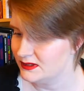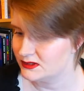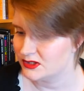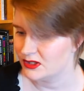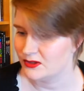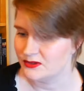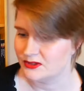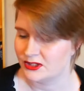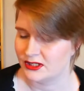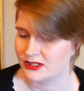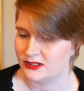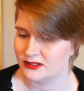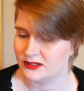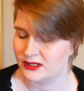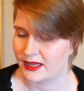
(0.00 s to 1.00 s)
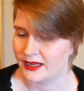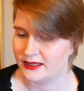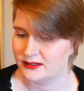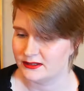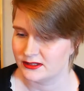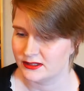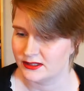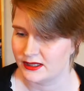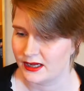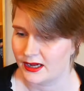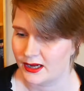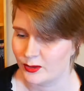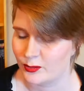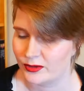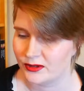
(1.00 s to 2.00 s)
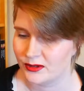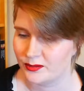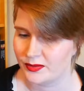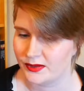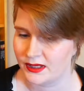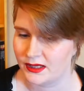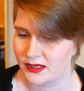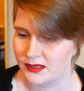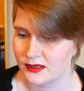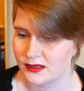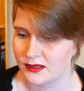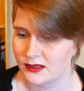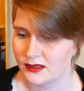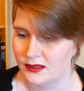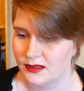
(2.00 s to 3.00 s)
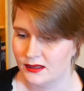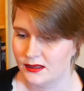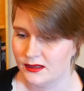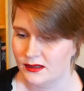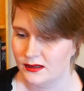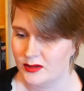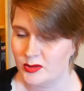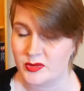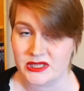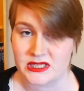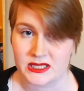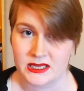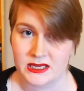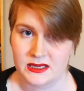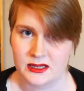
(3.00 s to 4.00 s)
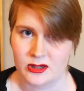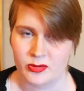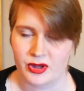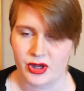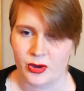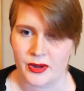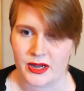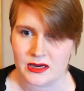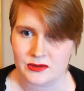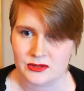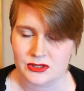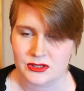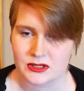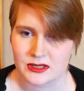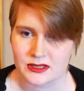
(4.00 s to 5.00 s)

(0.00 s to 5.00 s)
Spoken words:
So tonight I will be busy, I'll be going out,